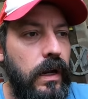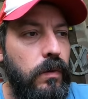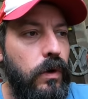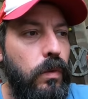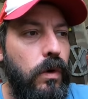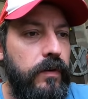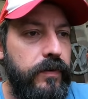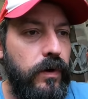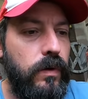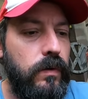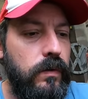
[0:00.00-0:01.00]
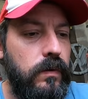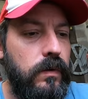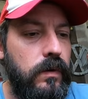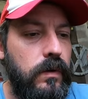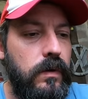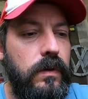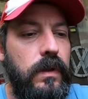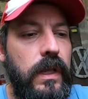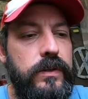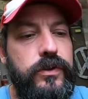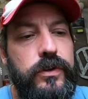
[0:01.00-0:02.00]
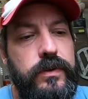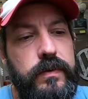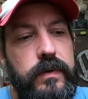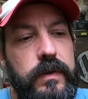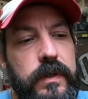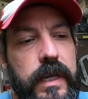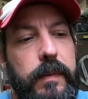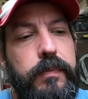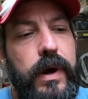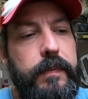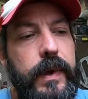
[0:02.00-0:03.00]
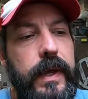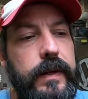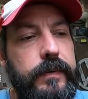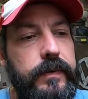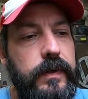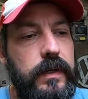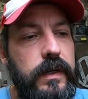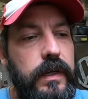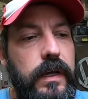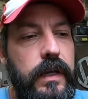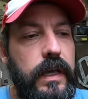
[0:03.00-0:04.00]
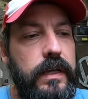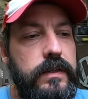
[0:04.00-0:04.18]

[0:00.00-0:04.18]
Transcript: I don't want to waffle. Let's just get prepping and